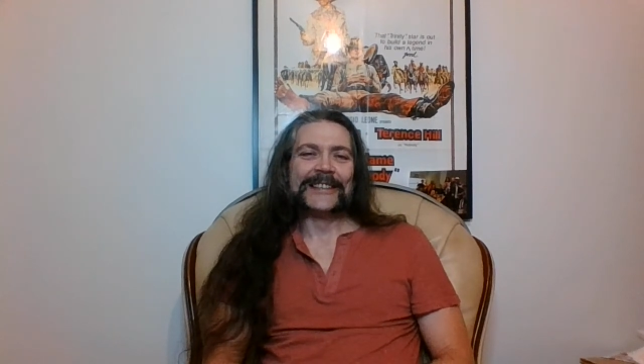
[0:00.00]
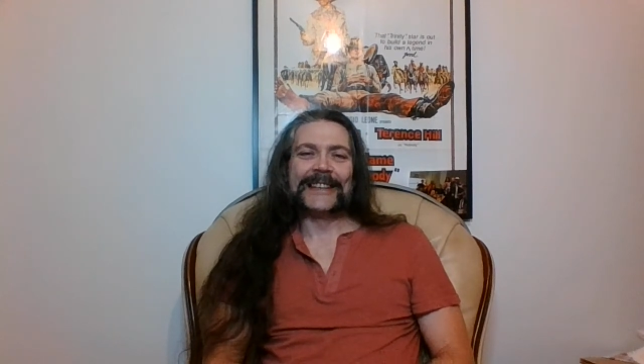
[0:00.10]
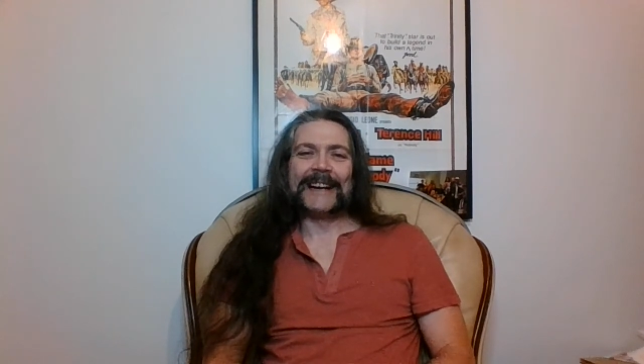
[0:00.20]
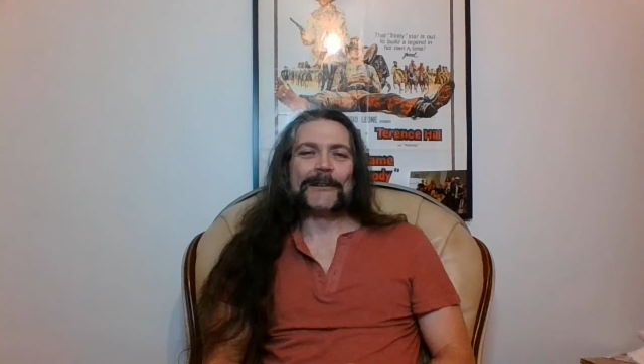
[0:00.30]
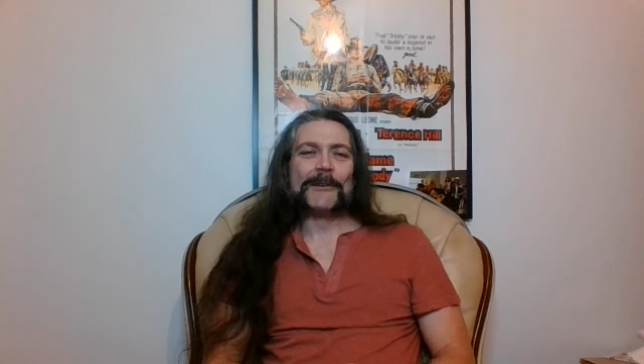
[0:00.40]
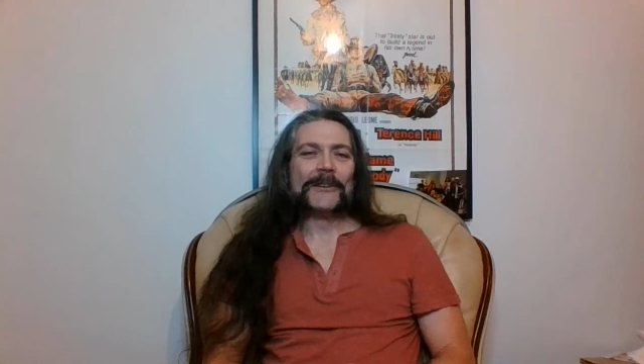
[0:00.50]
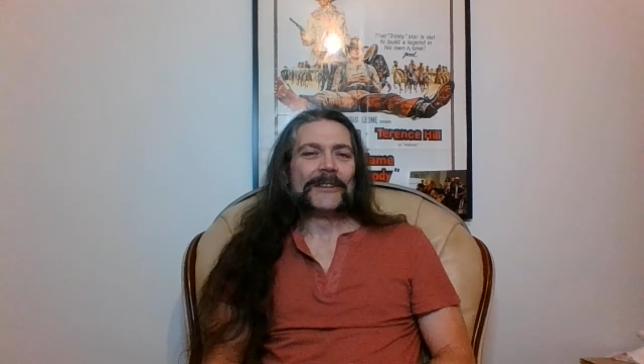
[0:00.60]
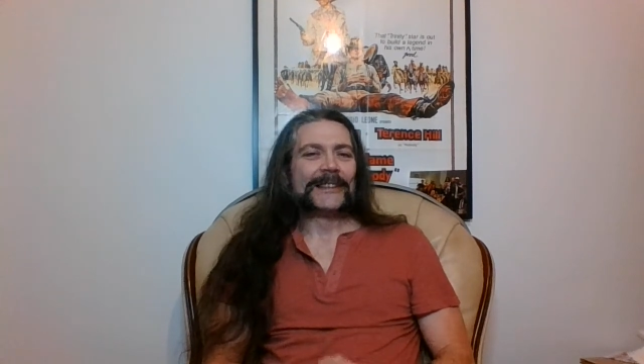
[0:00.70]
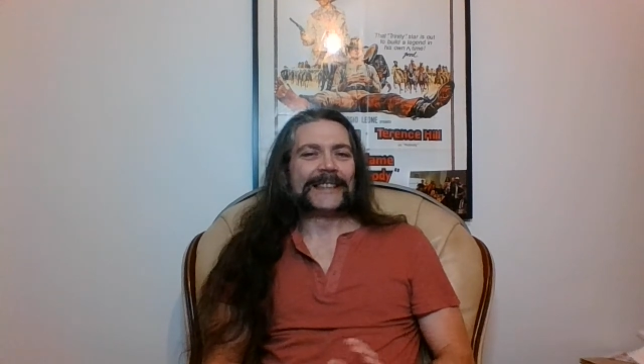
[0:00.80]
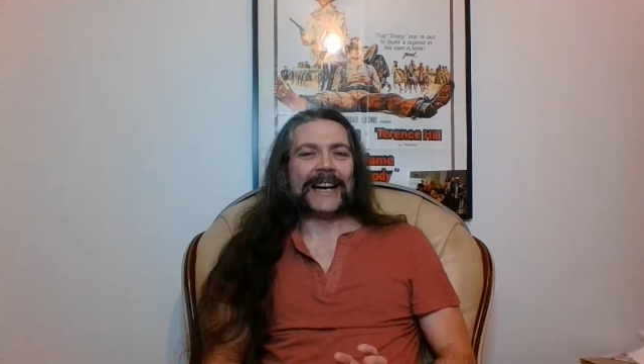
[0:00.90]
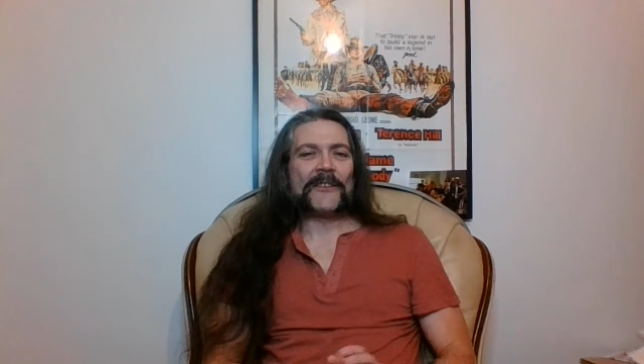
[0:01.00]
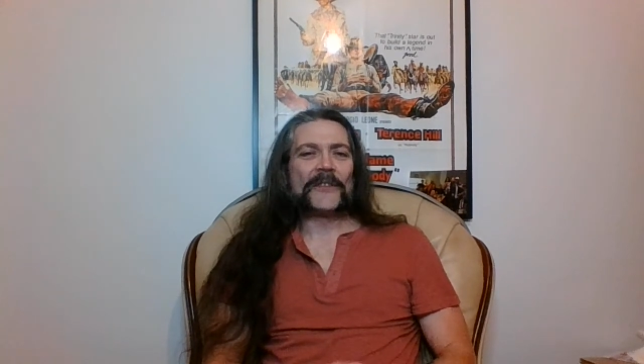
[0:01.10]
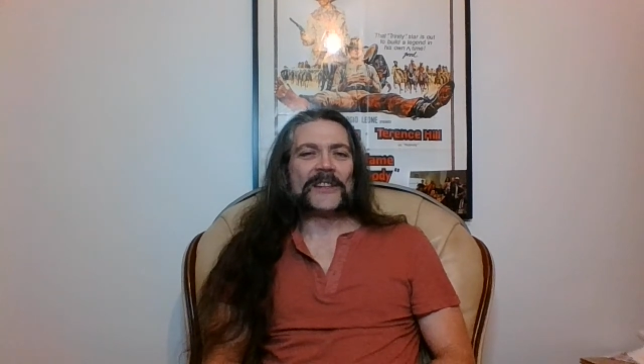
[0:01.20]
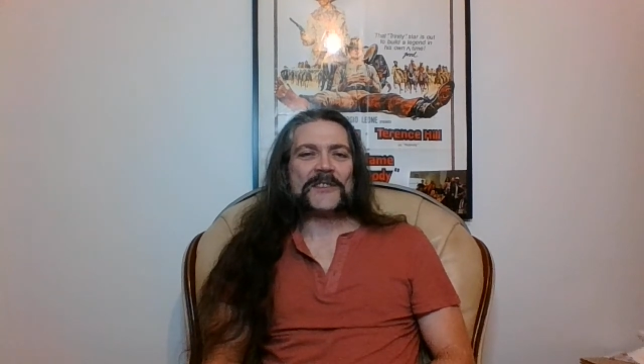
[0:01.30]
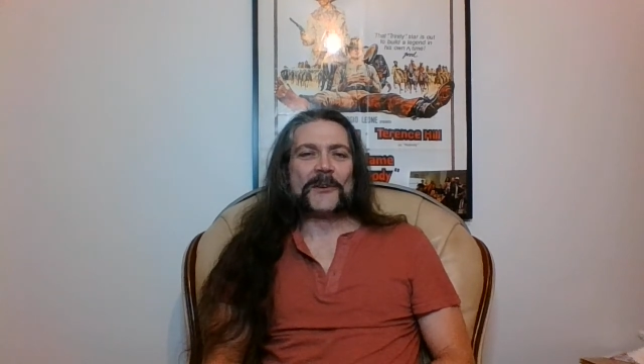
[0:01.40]
Now
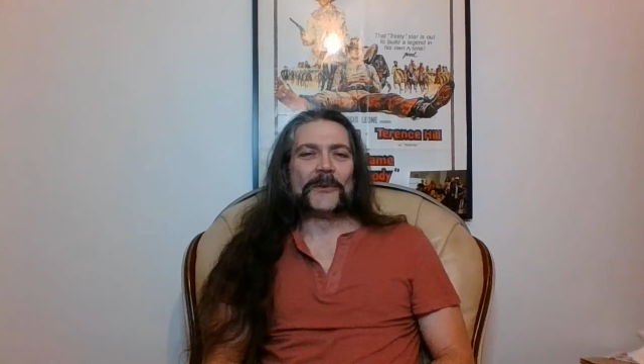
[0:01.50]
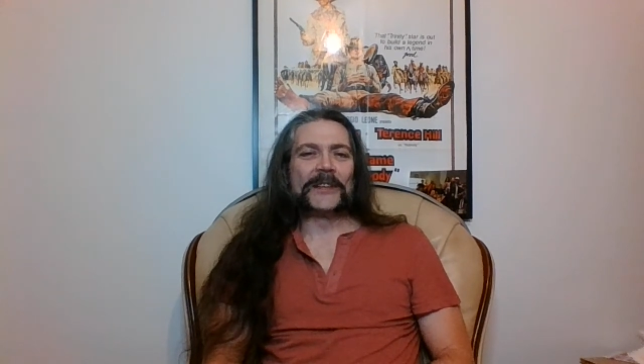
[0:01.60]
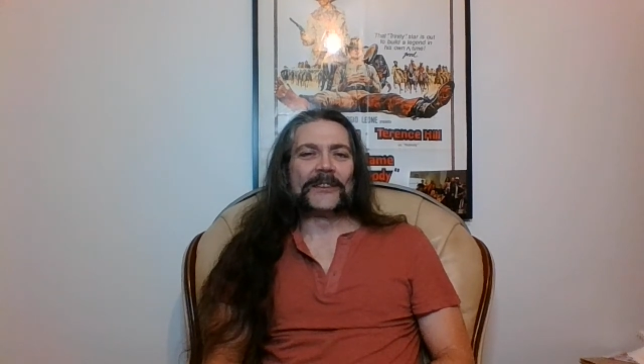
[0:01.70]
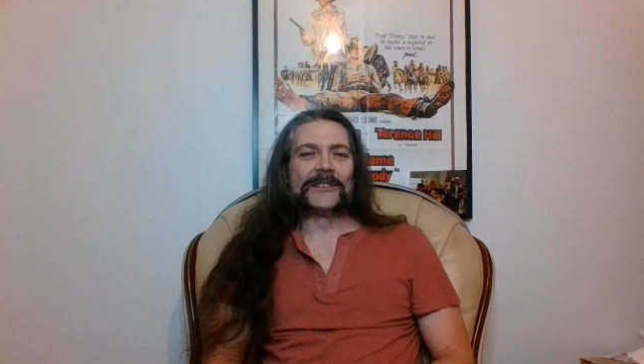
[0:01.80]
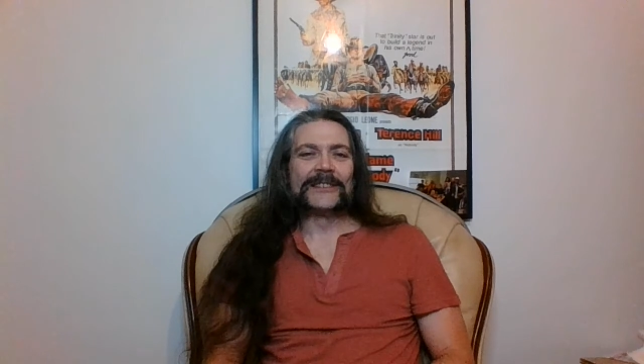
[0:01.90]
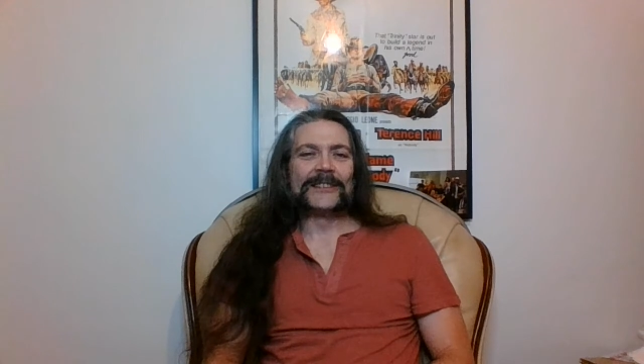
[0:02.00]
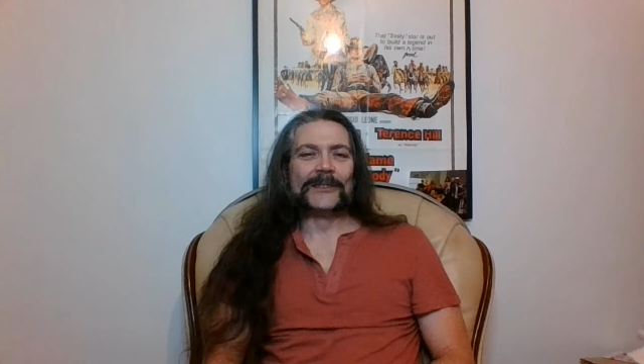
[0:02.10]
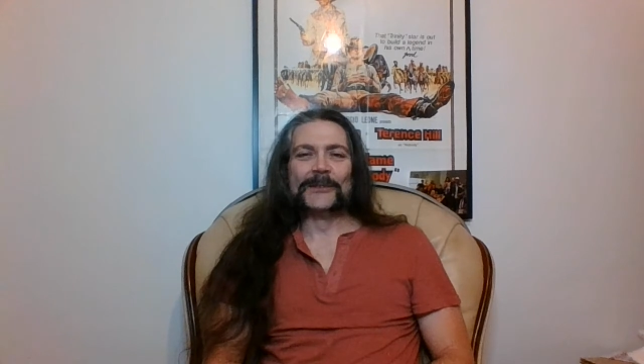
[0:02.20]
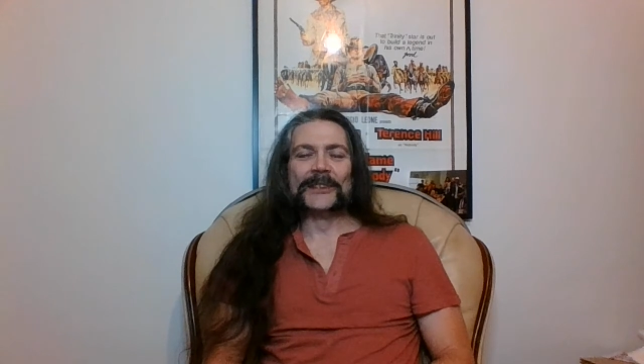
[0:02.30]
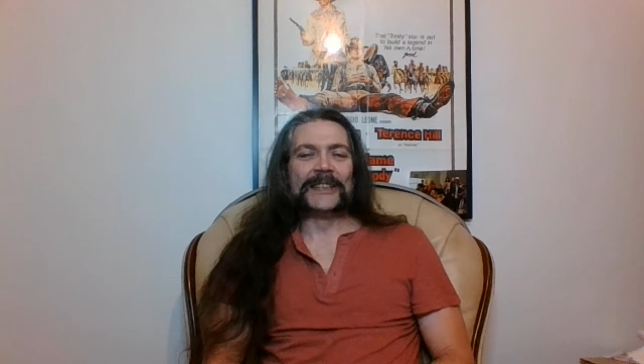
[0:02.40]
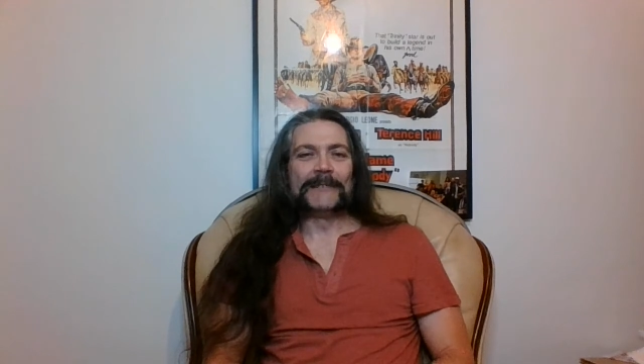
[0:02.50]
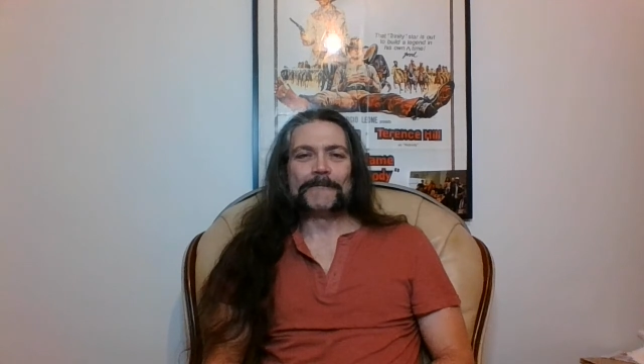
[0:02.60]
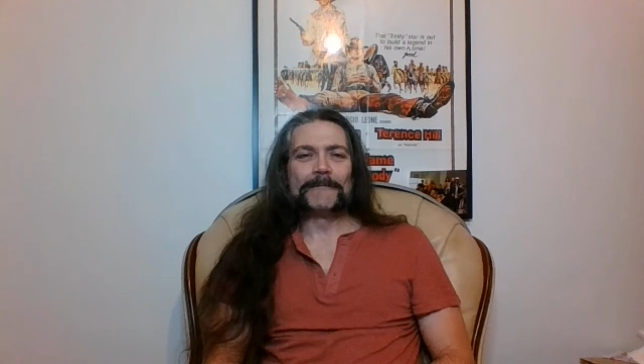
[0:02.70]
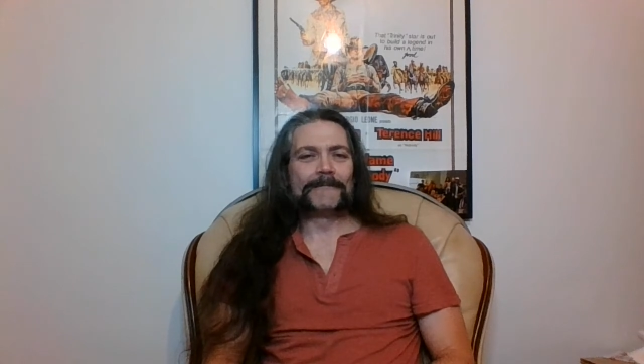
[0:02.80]
nothing is going on. Only